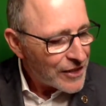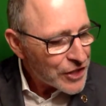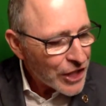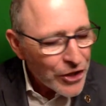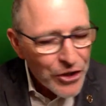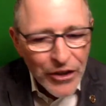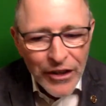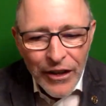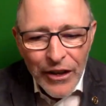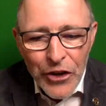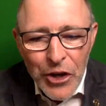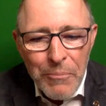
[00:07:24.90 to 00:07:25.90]
So
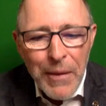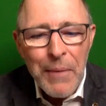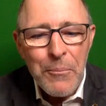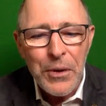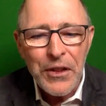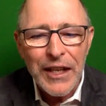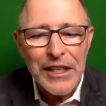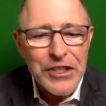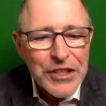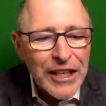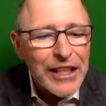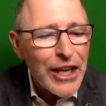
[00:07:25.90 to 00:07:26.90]
remember that
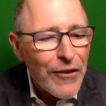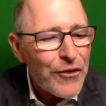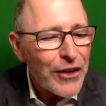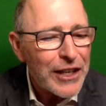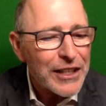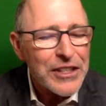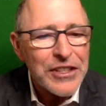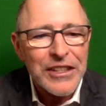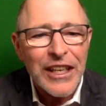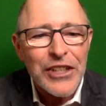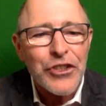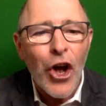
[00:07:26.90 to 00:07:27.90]

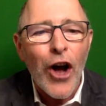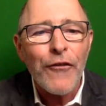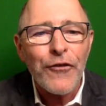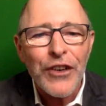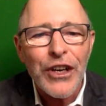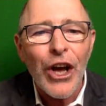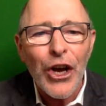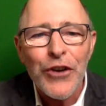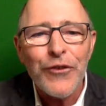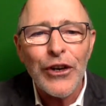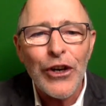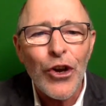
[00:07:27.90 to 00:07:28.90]
significance is often
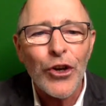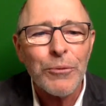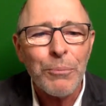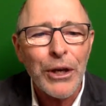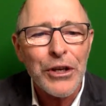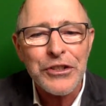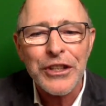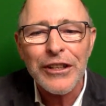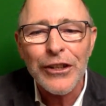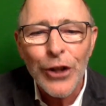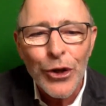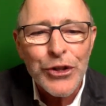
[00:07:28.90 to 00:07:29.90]
overlooked because it
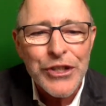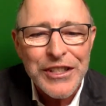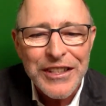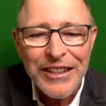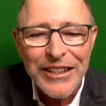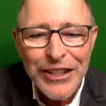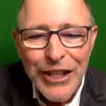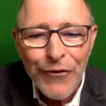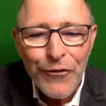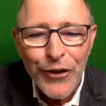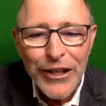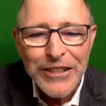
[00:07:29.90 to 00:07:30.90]
looks
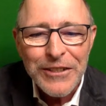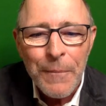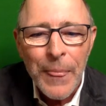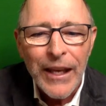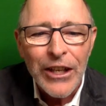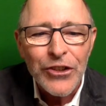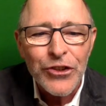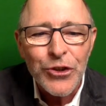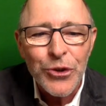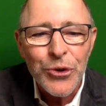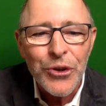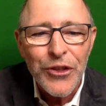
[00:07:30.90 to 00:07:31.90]
different
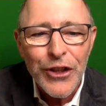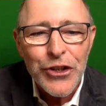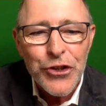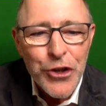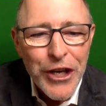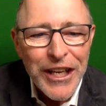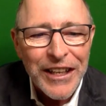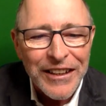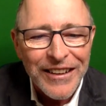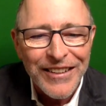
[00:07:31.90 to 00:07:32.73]
to the tree.